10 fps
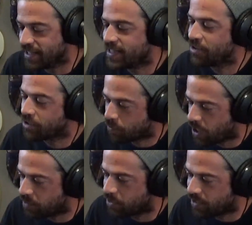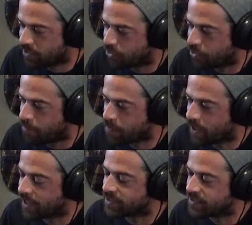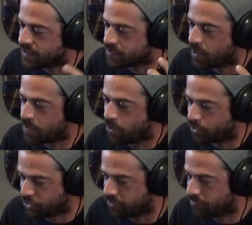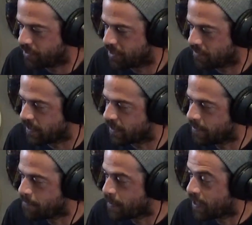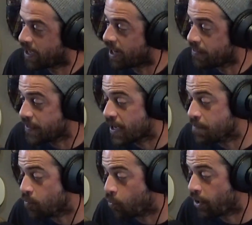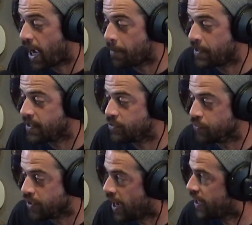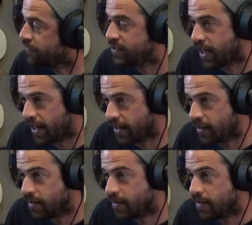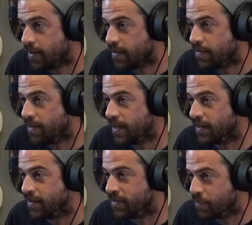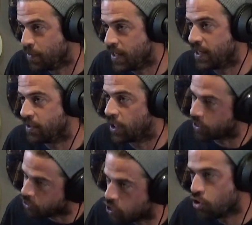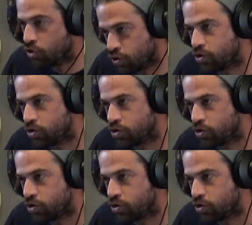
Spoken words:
When I get down to the bottom of the hill, I assess my emotion, and I think I'm more happy to not have died than to be like